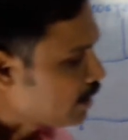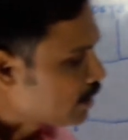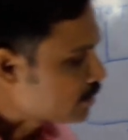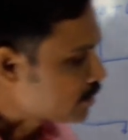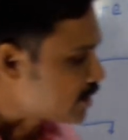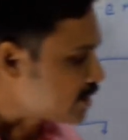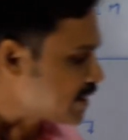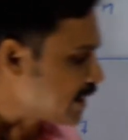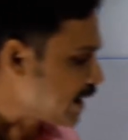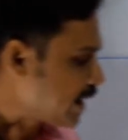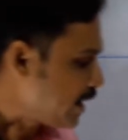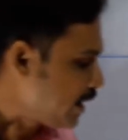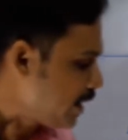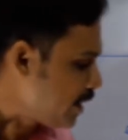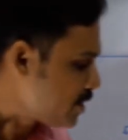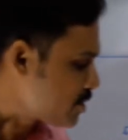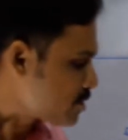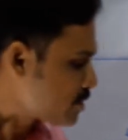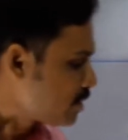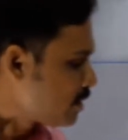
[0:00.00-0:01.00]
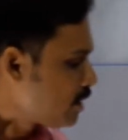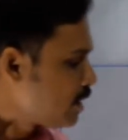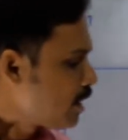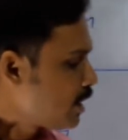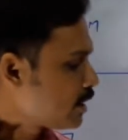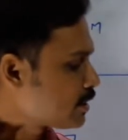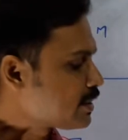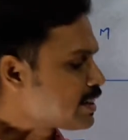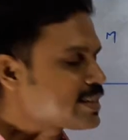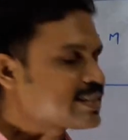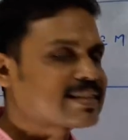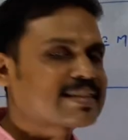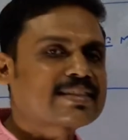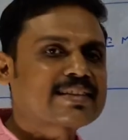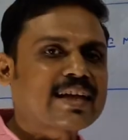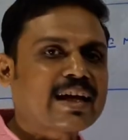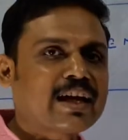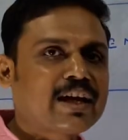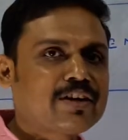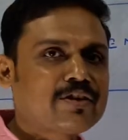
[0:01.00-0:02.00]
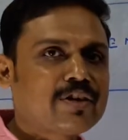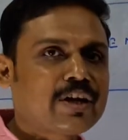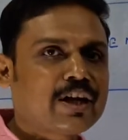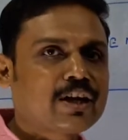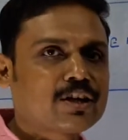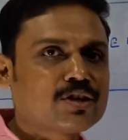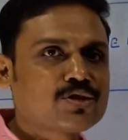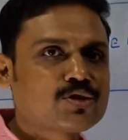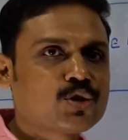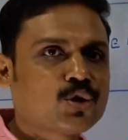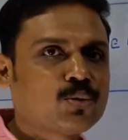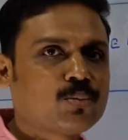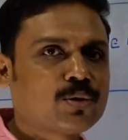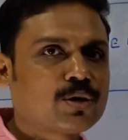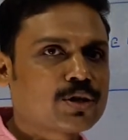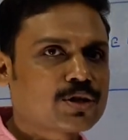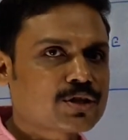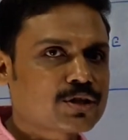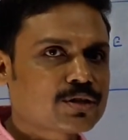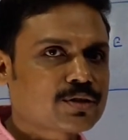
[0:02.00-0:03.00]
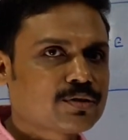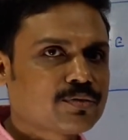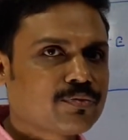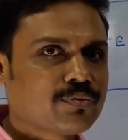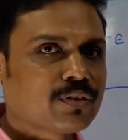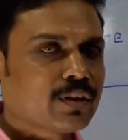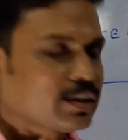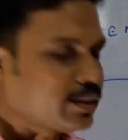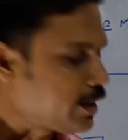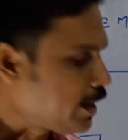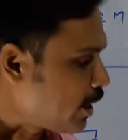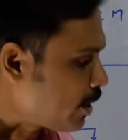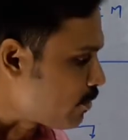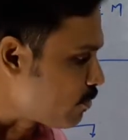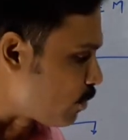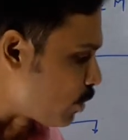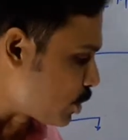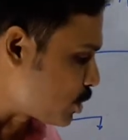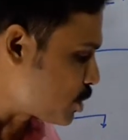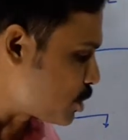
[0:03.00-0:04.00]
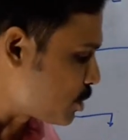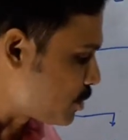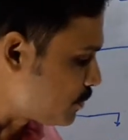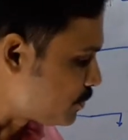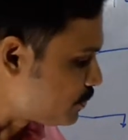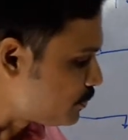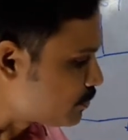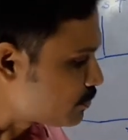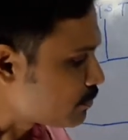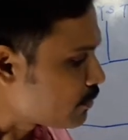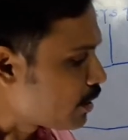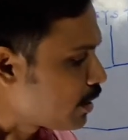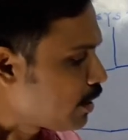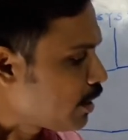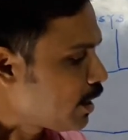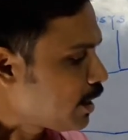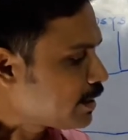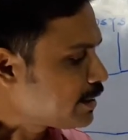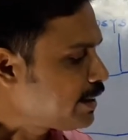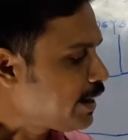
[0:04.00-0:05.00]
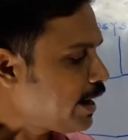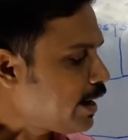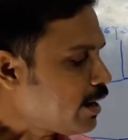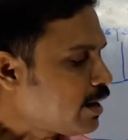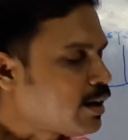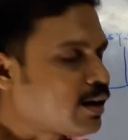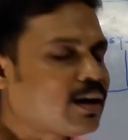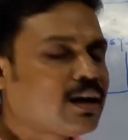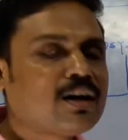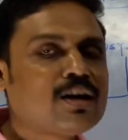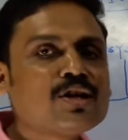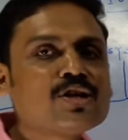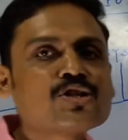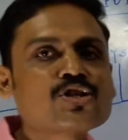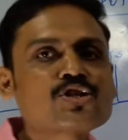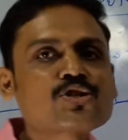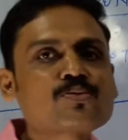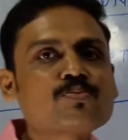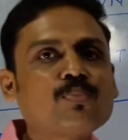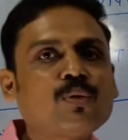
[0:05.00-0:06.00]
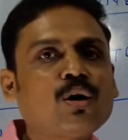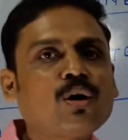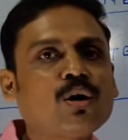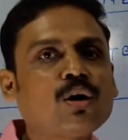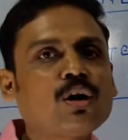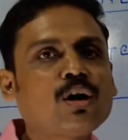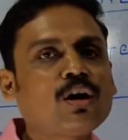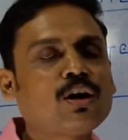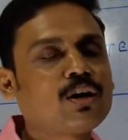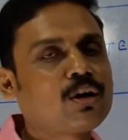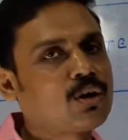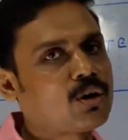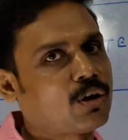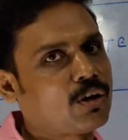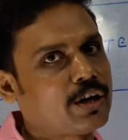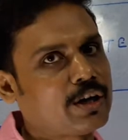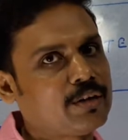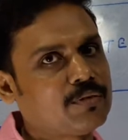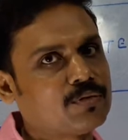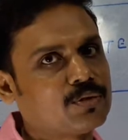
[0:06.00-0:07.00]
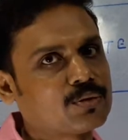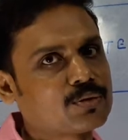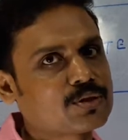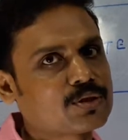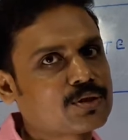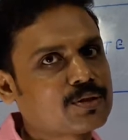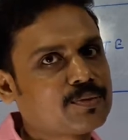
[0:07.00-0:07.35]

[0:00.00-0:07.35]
The second is the secondary consumers. They are what? They are small carnivores.